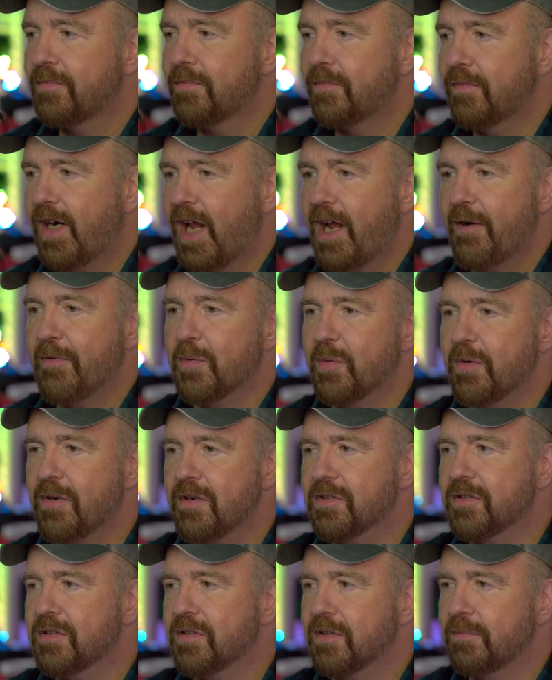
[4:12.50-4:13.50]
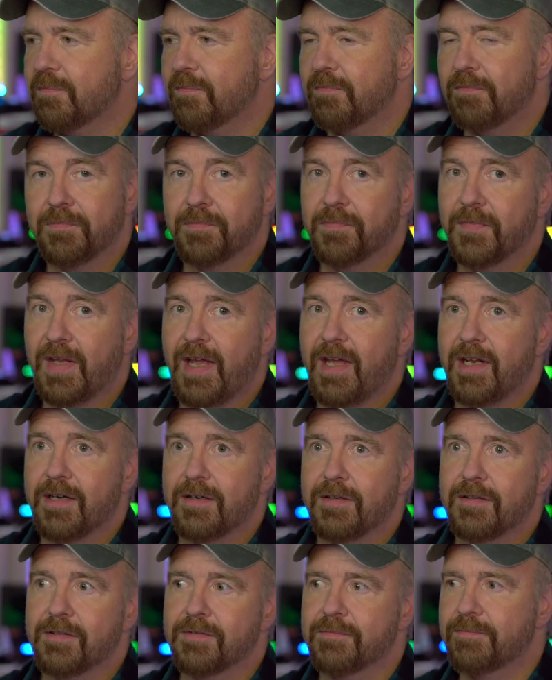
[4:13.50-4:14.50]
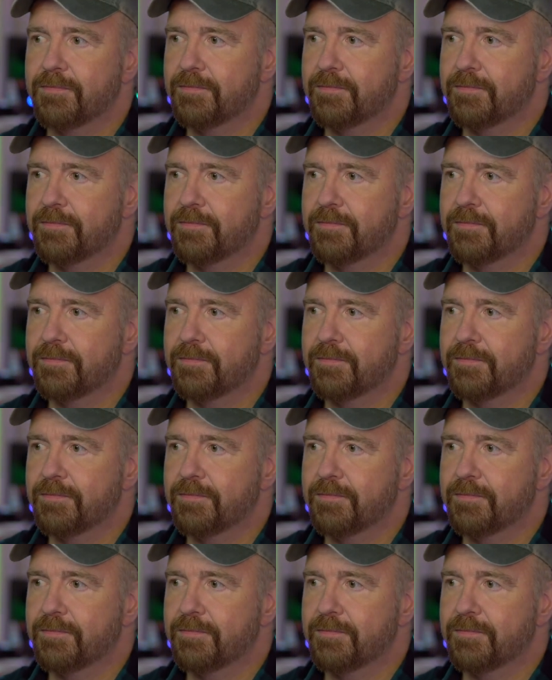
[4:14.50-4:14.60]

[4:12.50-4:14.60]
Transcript: how it works, I don't know.